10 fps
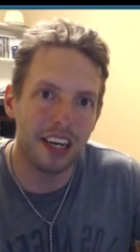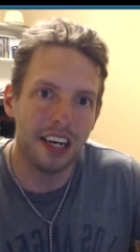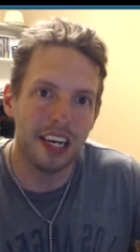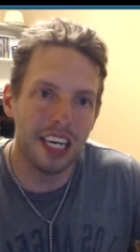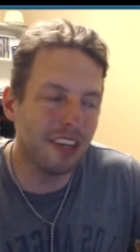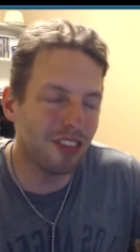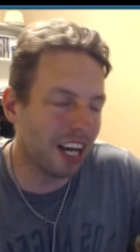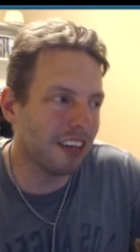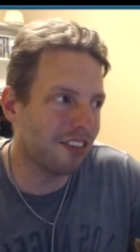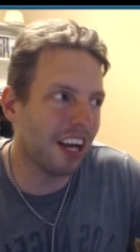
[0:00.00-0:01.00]
He's
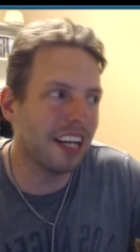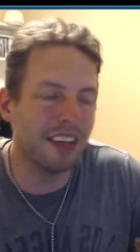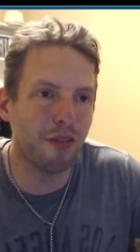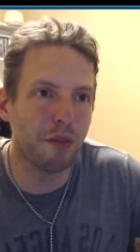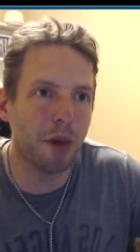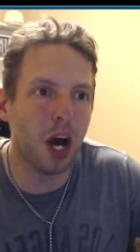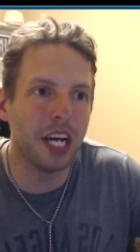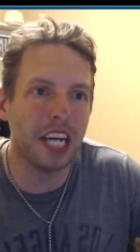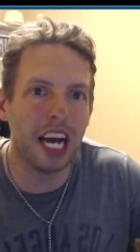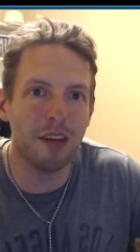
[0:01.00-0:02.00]
got a scientific
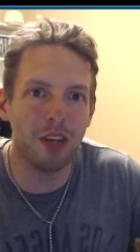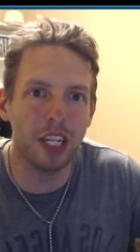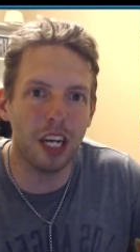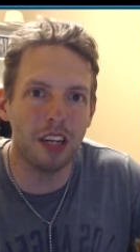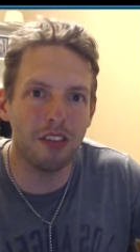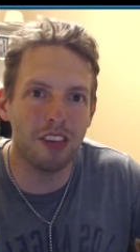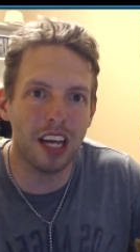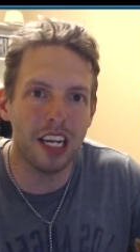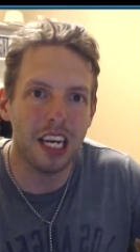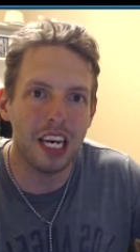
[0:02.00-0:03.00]
mind and he realizes
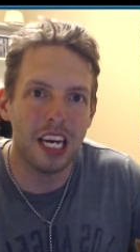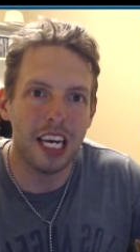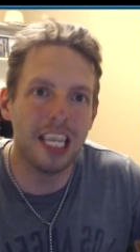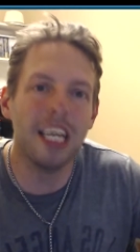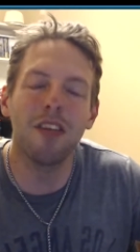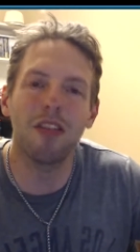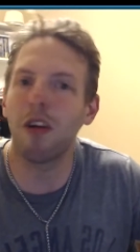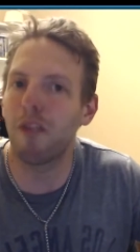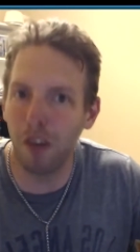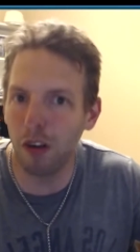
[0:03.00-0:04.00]
that he isn't
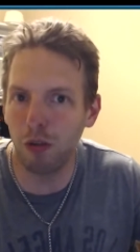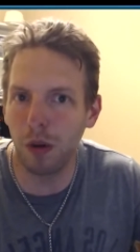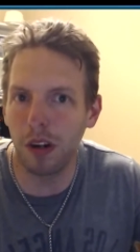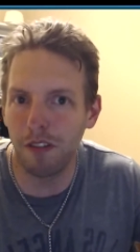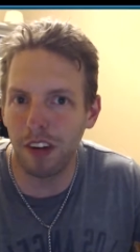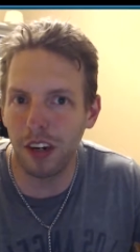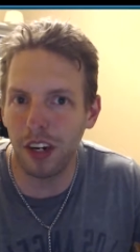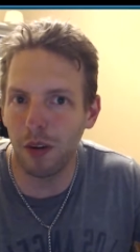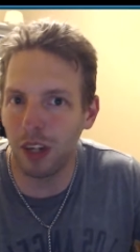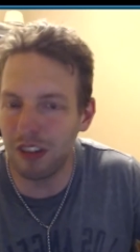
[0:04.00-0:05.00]
the first one to figure it
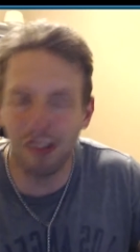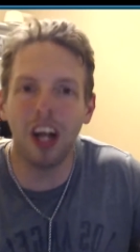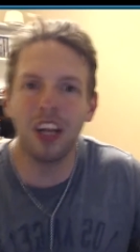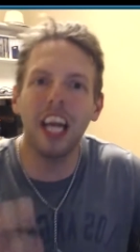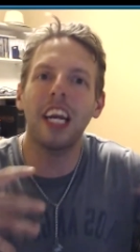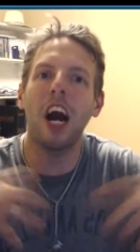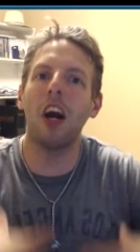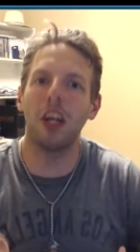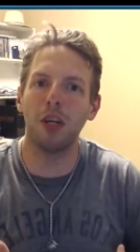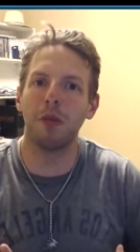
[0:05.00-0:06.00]
out. It's not like
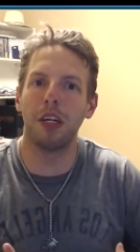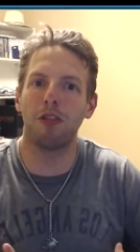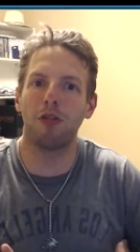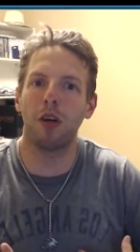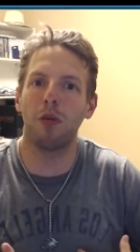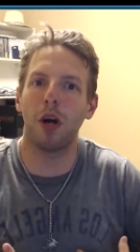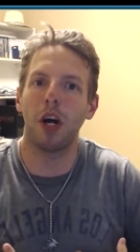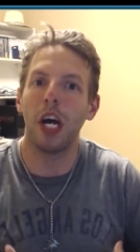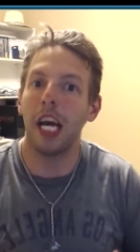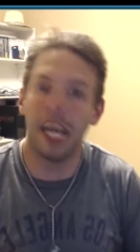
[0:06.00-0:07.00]
our human history where
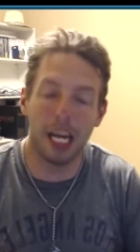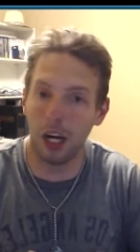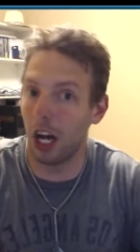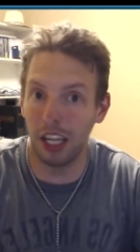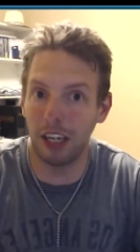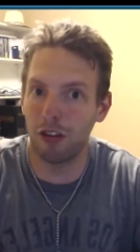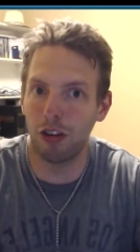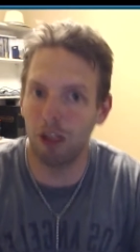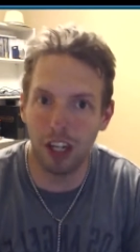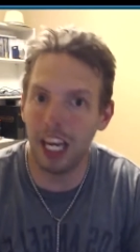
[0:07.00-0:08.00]

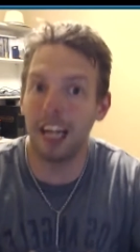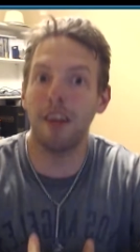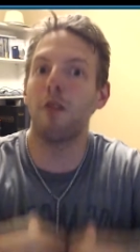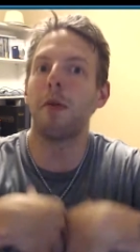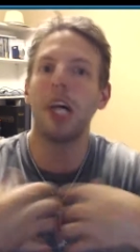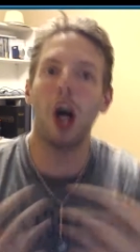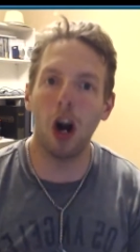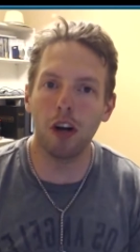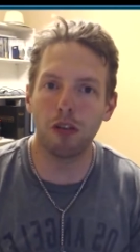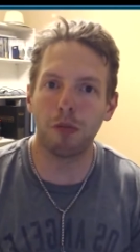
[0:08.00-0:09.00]
electricity had never been
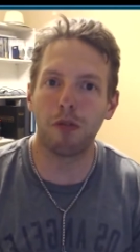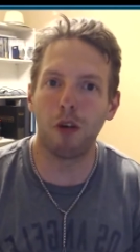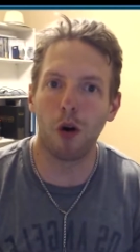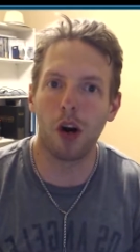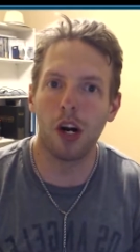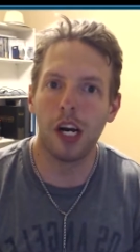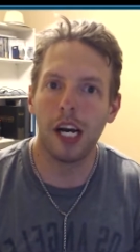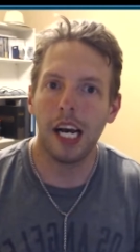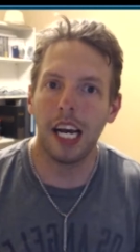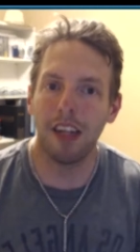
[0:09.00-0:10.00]
harnessed before
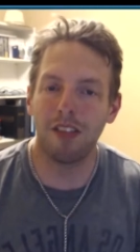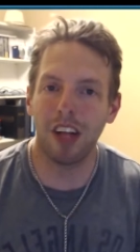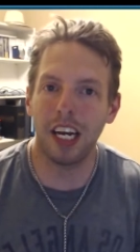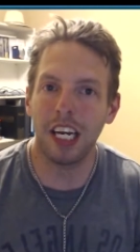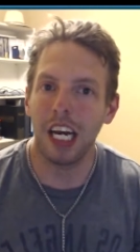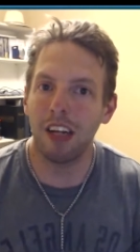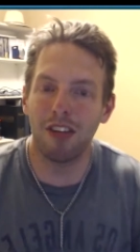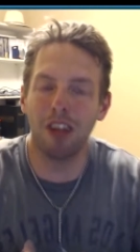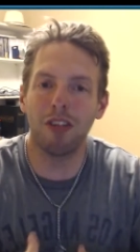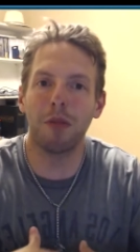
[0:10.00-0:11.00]
and it's like it's
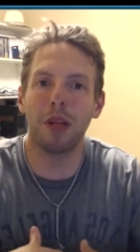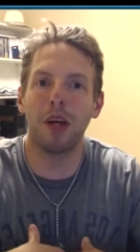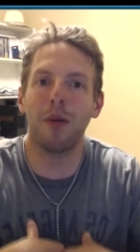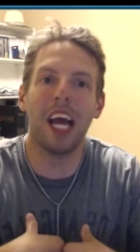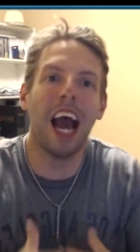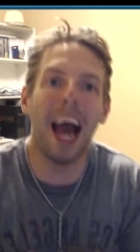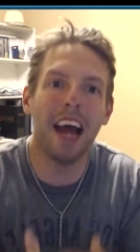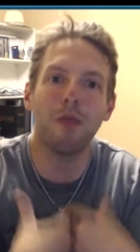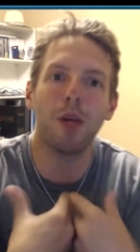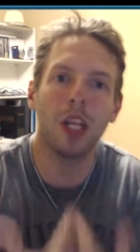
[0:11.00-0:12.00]
not something that we had
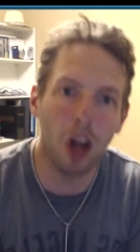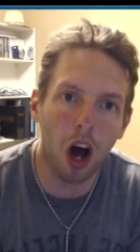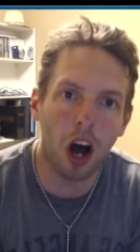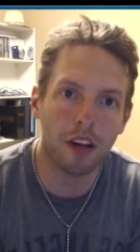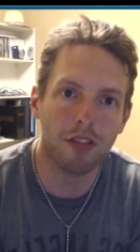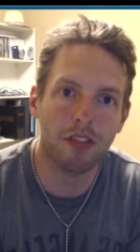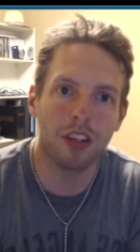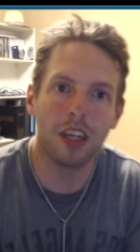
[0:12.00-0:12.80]
and we lost.